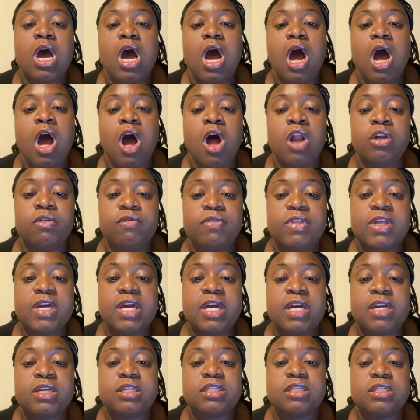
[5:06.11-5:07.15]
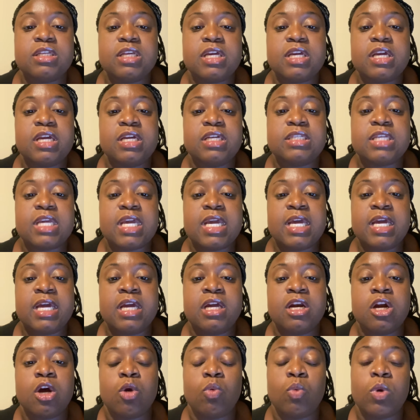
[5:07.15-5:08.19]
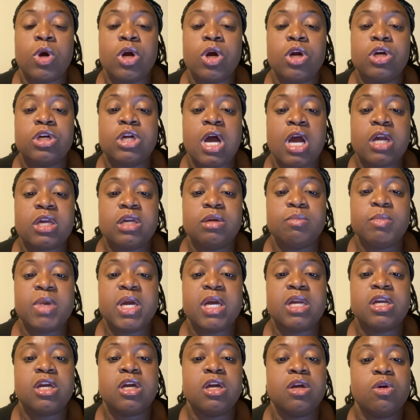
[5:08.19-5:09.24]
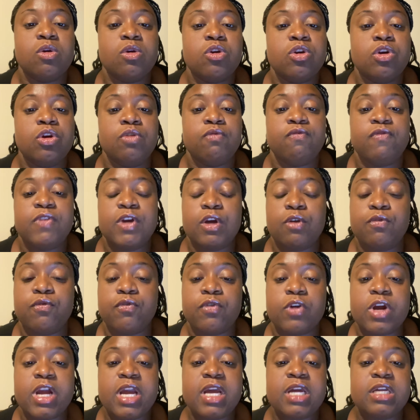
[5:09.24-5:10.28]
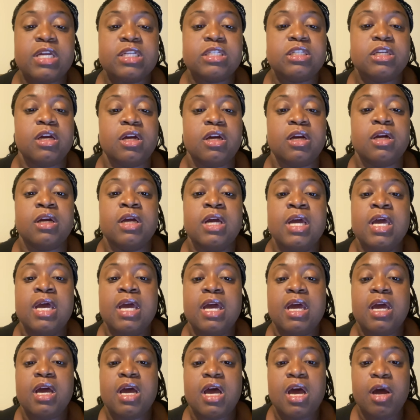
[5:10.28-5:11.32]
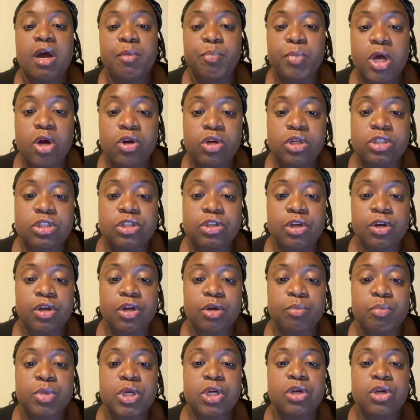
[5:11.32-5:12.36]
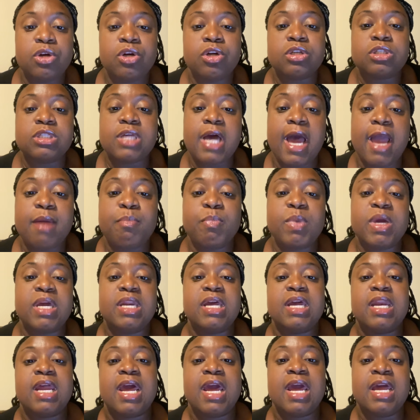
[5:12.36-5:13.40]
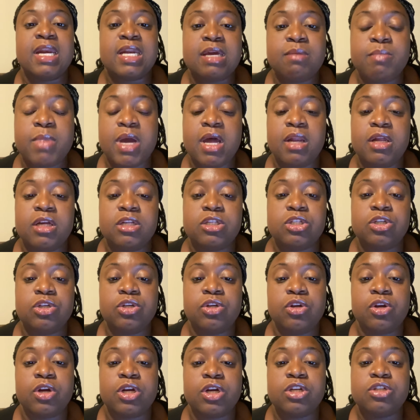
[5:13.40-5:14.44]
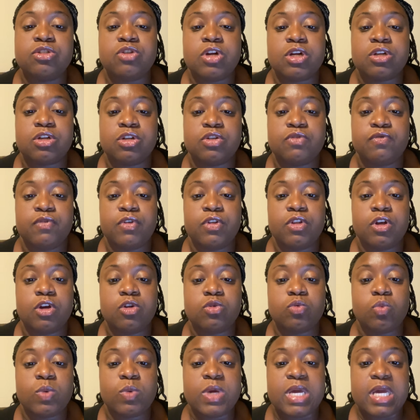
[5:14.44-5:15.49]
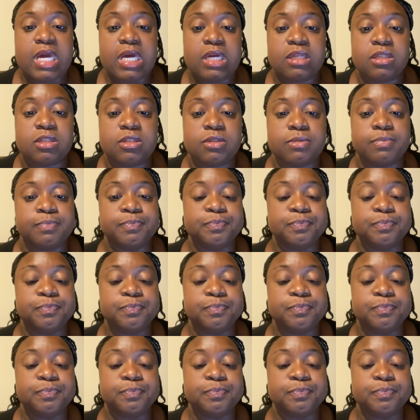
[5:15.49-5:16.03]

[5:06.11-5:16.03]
All of this is in a Word document. You feel free to upload it to your computers, type in it, and email it to your instructors for those weekends.